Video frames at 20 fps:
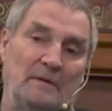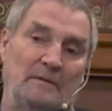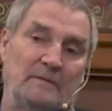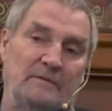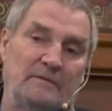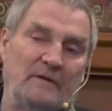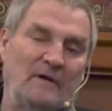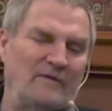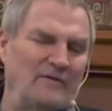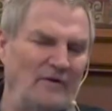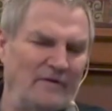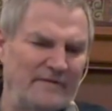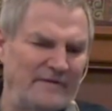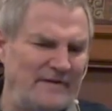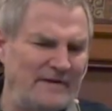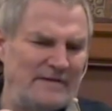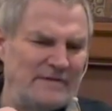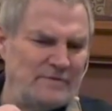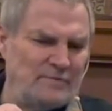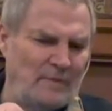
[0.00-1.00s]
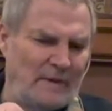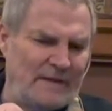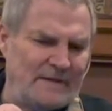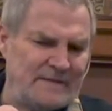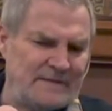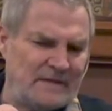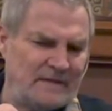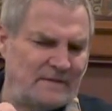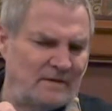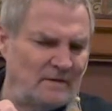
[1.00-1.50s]
No, not these
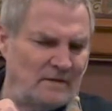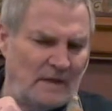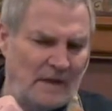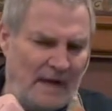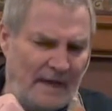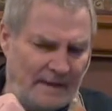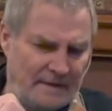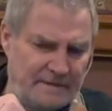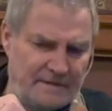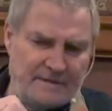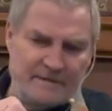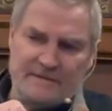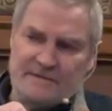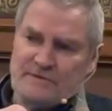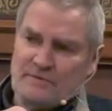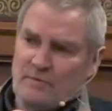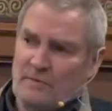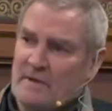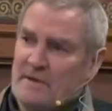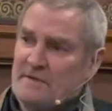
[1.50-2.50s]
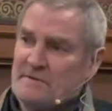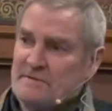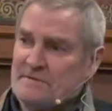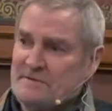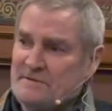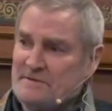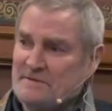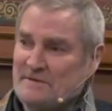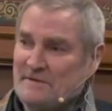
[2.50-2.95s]
ones. I don't like these ones.